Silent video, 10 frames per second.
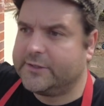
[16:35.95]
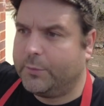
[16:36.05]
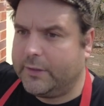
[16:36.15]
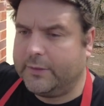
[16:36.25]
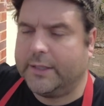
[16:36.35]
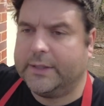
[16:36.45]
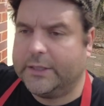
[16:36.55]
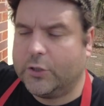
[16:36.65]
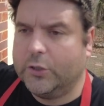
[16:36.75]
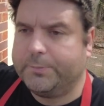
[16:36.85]
that we think that they
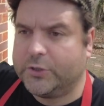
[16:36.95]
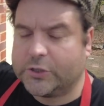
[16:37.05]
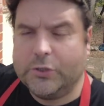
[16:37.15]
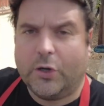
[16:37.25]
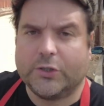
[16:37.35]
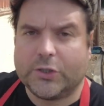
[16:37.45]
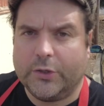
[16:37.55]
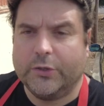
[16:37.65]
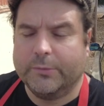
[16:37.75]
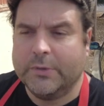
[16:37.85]
could, but just not at
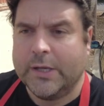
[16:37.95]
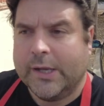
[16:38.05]
Tottenham,